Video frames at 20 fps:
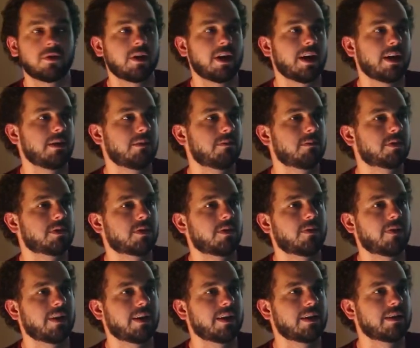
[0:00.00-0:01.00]
Create
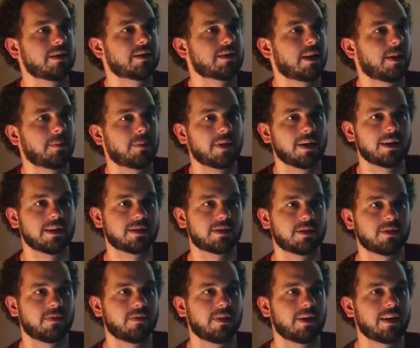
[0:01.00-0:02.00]
surveys, update
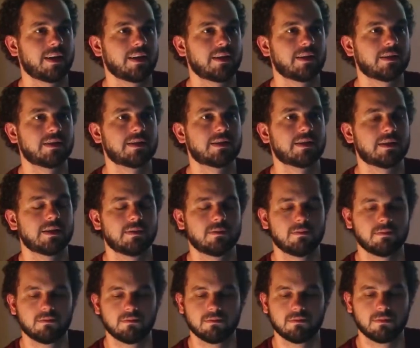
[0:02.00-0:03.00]
surveys,
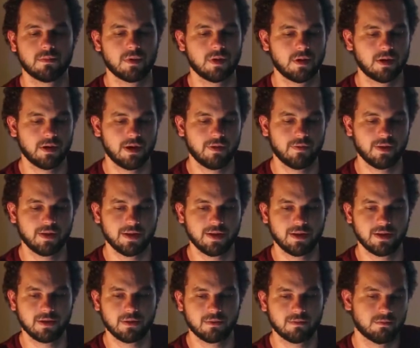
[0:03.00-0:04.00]
and
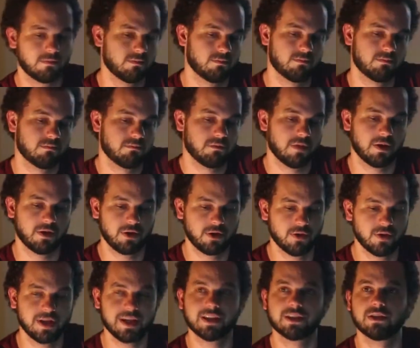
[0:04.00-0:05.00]
everything that you
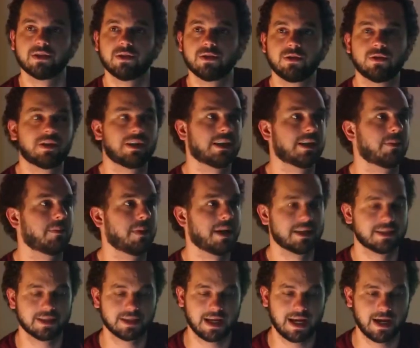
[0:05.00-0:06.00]
need to do to get a
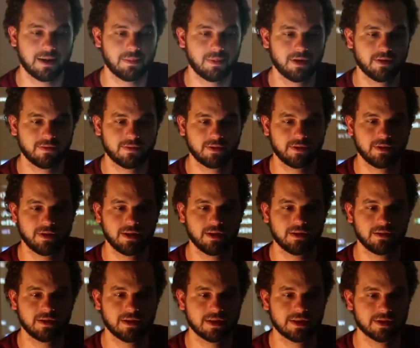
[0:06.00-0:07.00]
basic app off the
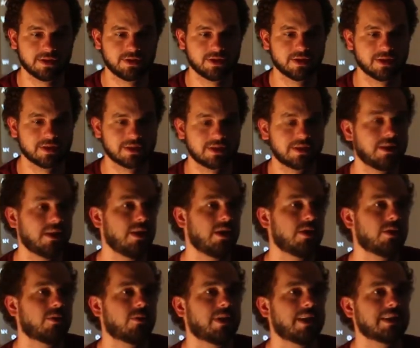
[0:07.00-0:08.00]
ground is just
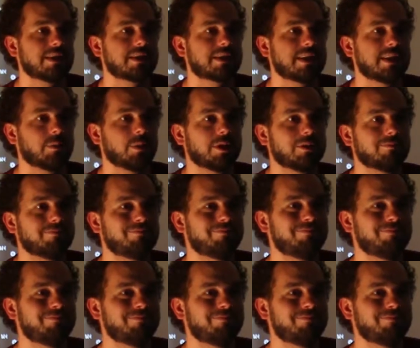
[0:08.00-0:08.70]
write schema.